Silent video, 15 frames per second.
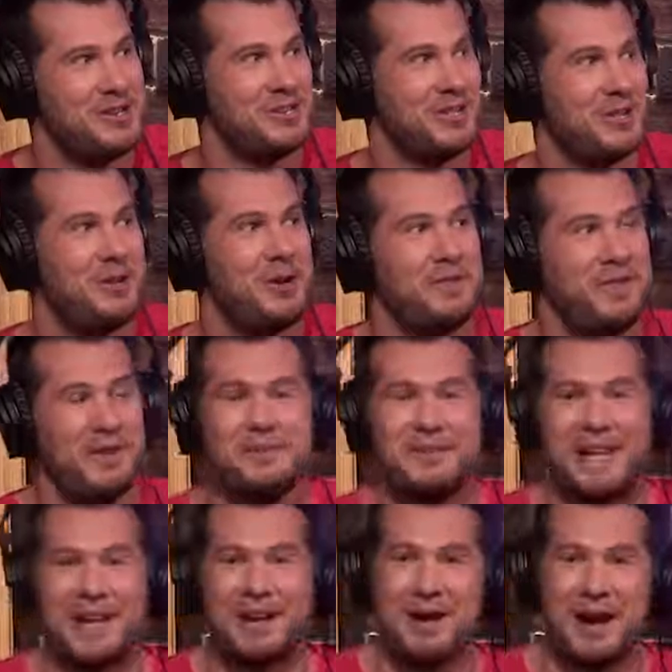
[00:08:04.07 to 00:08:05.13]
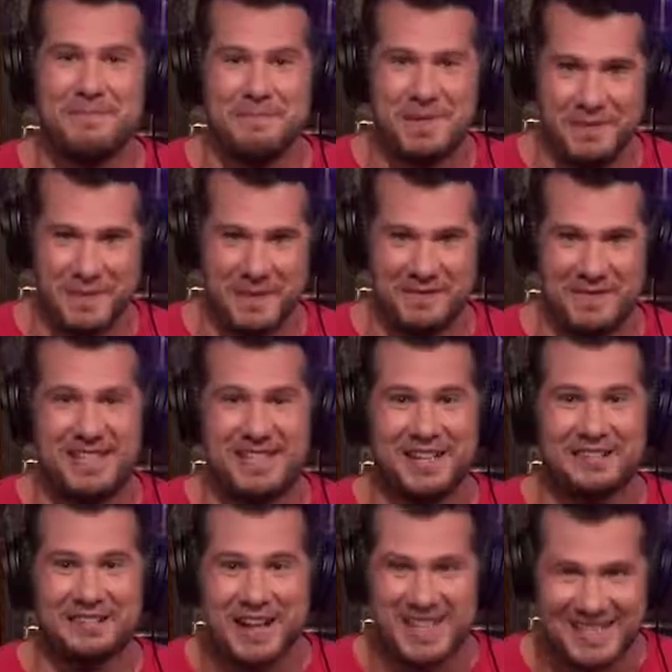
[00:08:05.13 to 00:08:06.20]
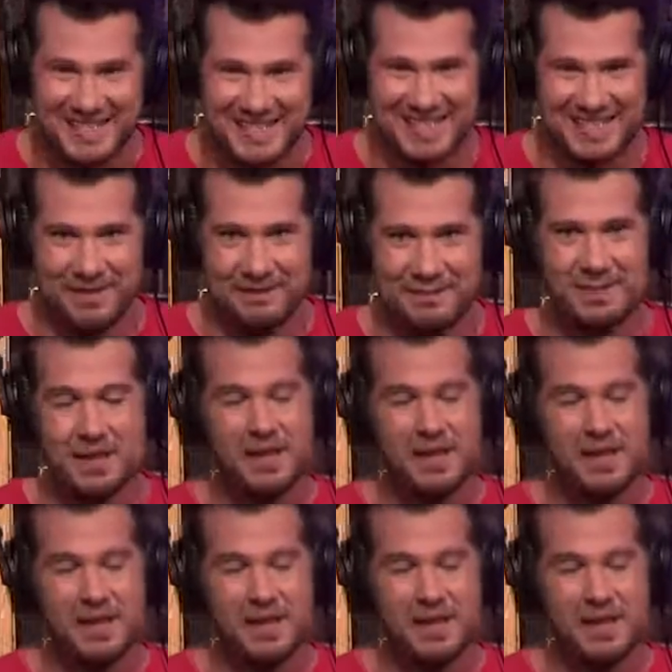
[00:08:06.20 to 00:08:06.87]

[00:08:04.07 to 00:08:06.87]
there's the quote of him saying white people invented racism.